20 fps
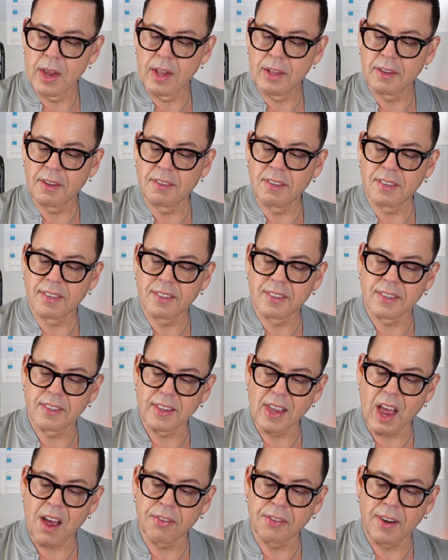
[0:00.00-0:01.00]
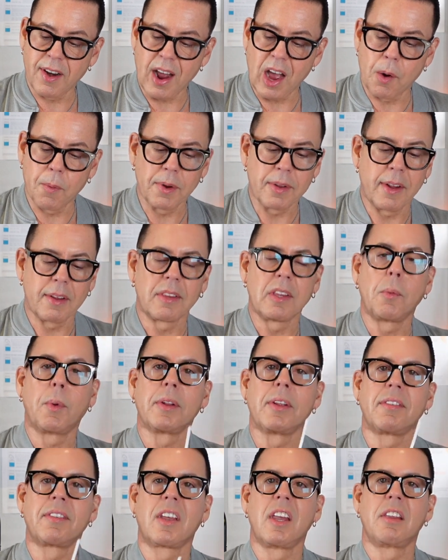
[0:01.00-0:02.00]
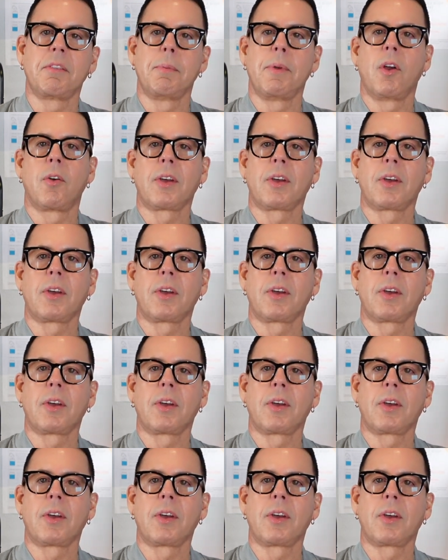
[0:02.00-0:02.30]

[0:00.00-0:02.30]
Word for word: This is After Hours. Let's see what this gives me,